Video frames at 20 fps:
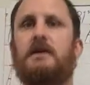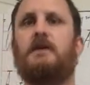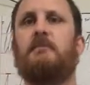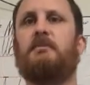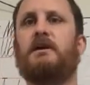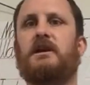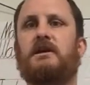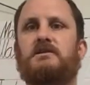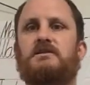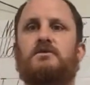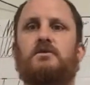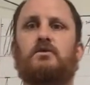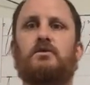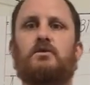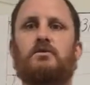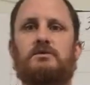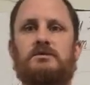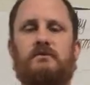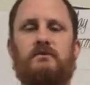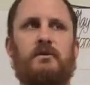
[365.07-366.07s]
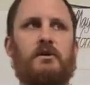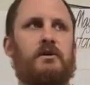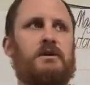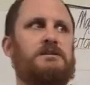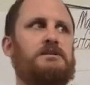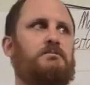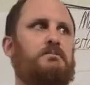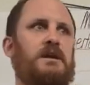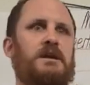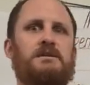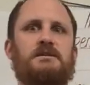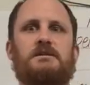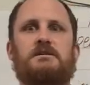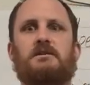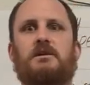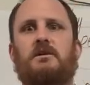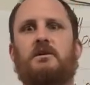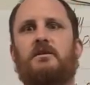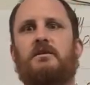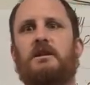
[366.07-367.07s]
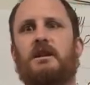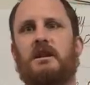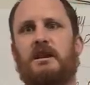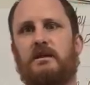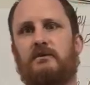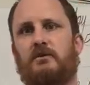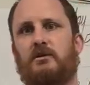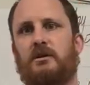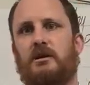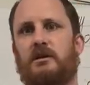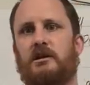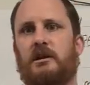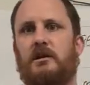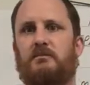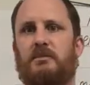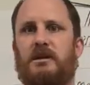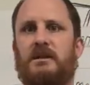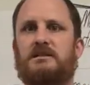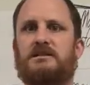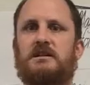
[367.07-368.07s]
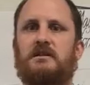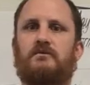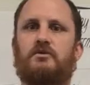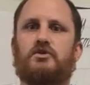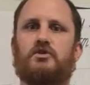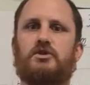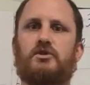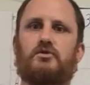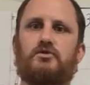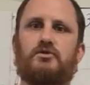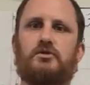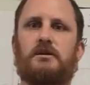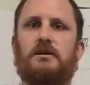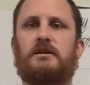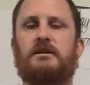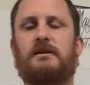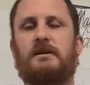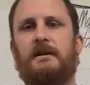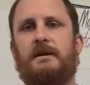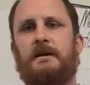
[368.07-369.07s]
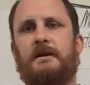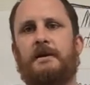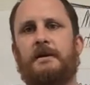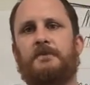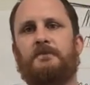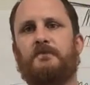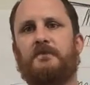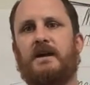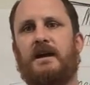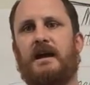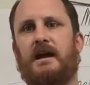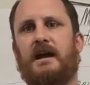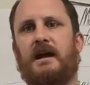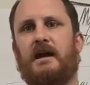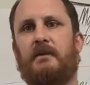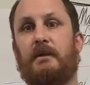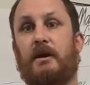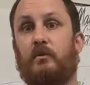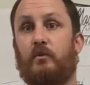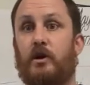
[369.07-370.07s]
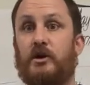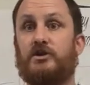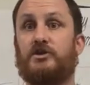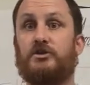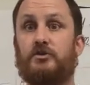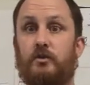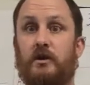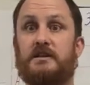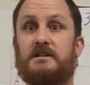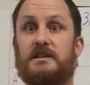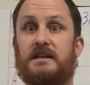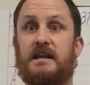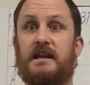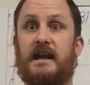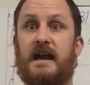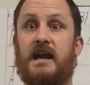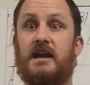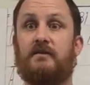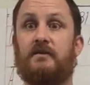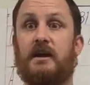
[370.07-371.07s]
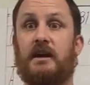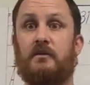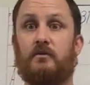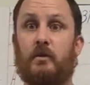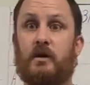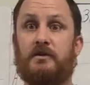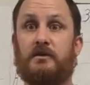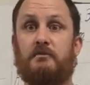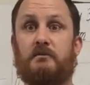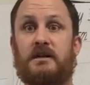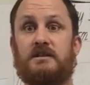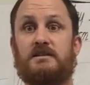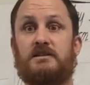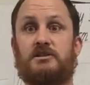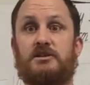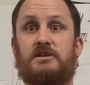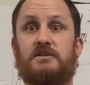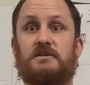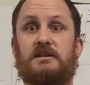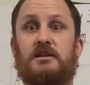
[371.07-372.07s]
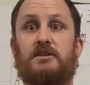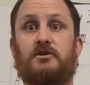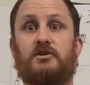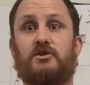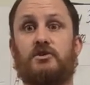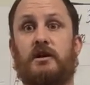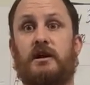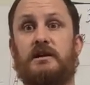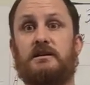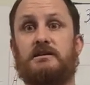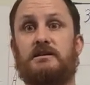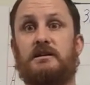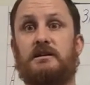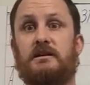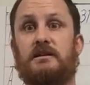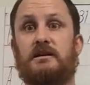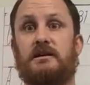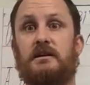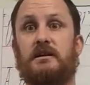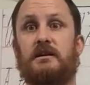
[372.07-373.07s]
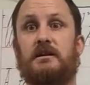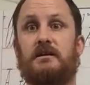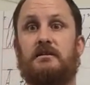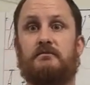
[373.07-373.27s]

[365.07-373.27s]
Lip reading: But it's all very dependent on the level and the ability of your children, and what you want to get out of it and what the message is that you're trying to